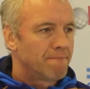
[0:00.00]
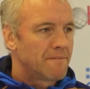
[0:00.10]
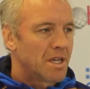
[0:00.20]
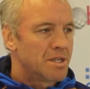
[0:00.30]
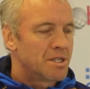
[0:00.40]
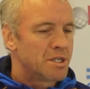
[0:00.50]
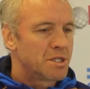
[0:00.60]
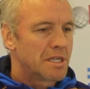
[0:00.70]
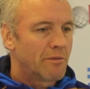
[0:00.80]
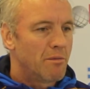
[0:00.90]
The
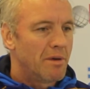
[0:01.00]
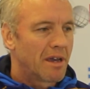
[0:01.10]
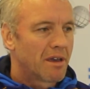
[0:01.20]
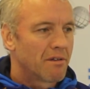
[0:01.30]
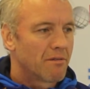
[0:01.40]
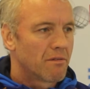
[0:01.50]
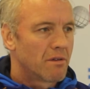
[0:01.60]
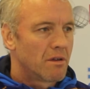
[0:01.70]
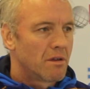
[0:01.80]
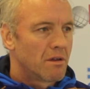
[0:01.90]
decisions that we make,
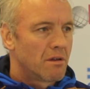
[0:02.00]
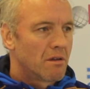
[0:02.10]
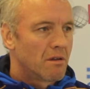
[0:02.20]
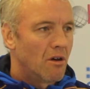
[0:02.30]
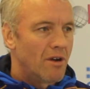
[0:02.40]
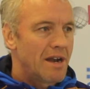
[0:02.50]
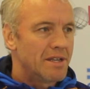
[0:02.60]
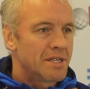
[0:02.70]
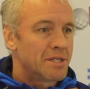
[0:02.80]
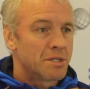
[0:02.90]
or any
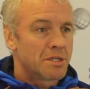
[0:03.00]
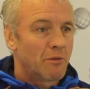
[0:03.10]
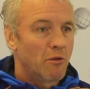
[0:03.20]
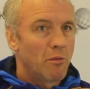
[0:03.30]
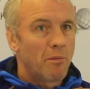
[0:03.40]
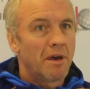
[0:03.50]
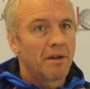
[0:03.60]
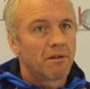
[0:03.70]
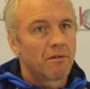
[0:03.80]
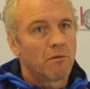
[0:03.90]
decisions that will be
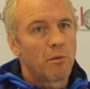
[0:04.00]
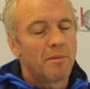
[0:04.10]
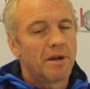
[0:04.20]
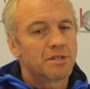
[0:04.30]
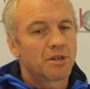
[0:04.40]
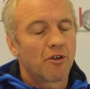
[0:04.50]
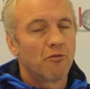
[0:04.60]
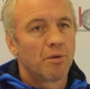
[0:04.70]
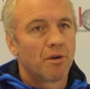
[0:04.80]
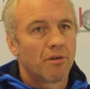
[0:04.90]
made, will be made as a
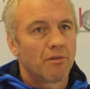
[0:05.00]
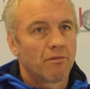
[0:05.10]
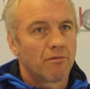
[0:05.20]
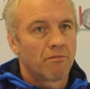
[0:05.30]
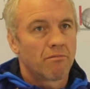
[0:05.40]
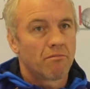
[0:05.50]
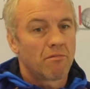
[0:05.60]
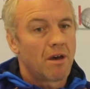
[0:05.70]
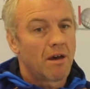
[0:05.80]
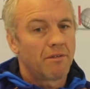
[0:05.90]
group.
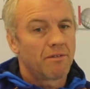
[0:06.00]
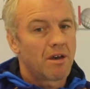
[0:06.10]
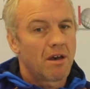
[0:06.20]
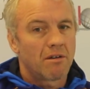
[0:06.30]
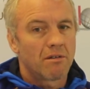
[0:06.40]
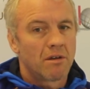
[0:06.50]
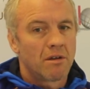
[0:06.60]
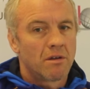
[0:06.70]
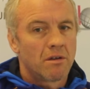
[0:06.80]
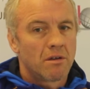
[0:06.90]
And
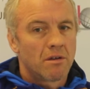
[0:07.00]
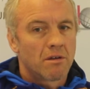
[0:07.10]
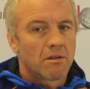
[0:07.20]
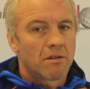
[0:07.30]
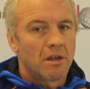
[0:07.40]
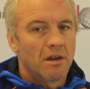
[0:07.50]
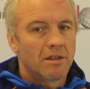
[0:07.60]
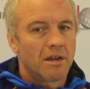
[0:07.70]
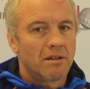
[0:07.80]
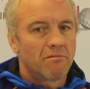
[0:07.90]
you
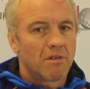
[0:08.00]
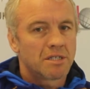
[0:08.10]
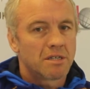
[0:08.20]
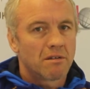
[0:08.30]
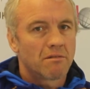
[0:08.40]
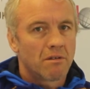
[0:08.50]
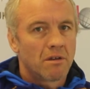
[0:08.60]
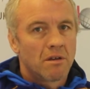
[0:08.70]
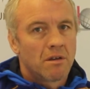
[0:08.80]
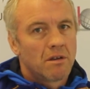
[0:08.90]
know,
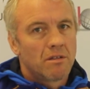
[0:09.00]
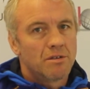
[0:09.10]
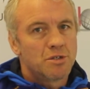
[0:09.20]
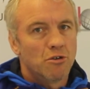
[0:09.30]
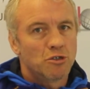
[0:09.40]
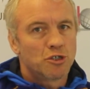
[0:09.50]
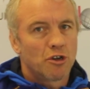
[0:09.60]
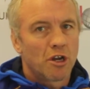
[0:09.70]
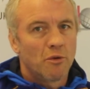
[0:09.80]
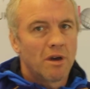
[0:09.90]
there's no
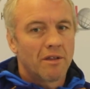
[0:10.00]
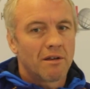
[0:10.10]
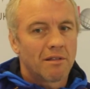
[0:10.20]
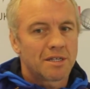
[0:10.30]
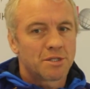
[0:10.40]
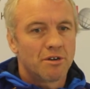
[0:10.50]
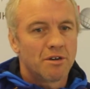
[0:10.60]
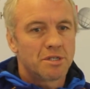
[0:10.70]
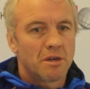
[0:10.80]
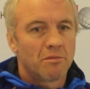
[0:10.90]
shirking away that last
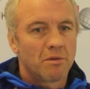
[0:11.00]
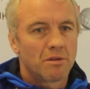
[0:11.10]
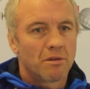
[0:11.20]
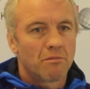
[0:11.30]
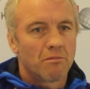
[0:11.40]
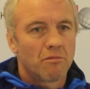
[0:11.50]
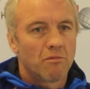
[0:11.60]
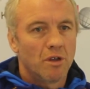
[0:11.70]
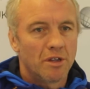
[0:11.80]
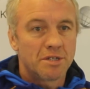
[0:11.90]
Thursday
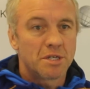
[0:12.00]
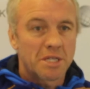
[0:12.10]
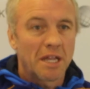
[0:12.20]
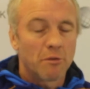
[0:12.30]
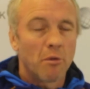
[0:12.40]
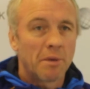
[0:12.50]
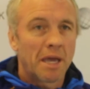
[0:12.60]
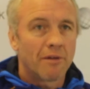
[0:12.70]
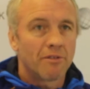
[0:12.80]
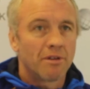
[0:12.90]
we'll need to stand up and be
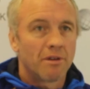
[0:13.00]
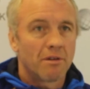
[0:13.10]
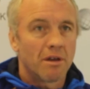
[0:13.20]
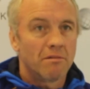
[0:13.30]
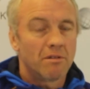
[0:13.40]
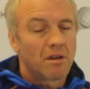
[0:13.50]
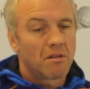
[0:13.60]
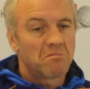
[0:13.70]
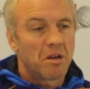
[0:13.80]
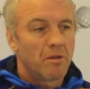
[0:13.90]
counted
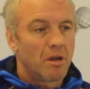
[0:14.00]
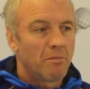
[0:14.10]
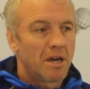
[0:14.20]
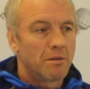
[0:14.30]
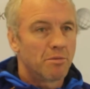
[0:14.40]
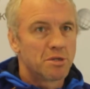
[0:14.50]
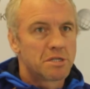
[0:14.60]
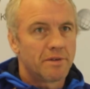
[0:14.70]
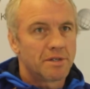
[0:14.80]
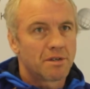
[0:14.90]
and bear the
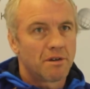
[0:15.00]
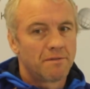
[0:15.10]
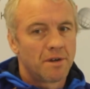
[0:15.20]
brunt of it. So,